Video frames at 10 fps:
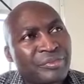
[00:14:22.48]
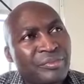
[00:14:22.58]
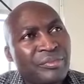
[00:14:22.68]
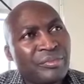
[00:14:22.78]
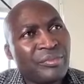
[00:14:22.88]

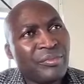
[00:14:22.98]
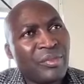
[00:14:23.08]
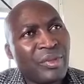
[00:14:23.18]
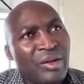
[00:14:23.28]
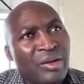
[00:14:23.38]

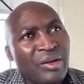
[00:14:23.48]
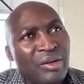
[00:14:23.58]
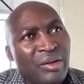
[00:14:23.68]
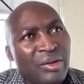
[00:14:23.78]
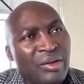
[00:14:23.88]

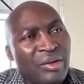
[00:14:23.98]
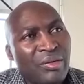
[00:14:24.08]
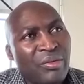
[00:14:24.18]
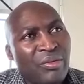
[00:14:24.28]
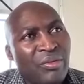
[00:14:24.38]

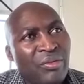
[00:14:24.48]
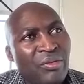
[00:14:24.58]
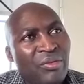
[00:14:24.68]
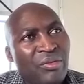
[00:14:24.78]
No one is speaking in this clip.